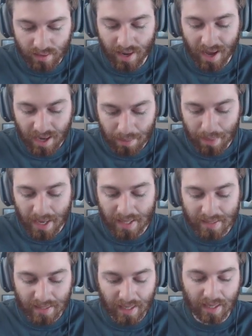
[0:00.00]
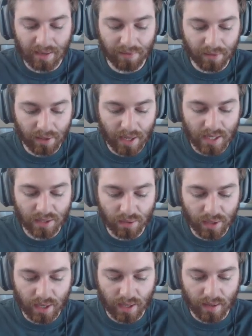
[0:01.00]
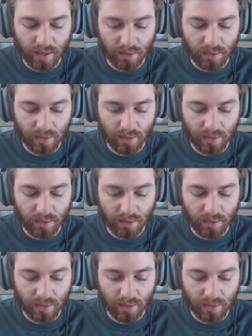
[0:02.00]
Not a bad day for Clash Royale.